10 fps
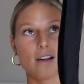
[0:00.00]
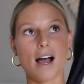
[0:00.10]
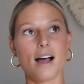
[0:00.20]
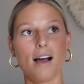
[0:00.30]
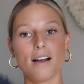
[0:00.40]

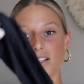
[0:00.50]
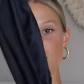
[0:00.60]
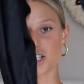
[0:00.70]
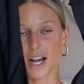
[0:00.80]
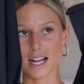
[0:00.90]
uh,
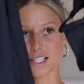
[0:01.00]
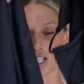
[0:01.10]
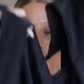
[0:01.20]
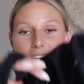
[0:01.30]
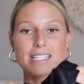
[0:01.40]
strings
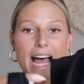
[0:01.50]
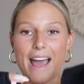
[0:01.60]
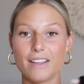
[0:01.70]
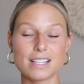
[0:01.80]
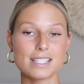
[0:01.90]
and you can
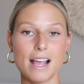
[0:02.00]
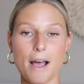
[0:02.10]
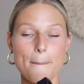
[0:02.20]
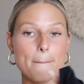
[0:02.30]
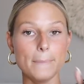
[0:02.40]
tie this
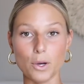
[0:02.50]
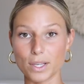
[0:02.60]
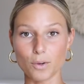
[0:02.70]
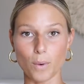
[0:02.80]
a million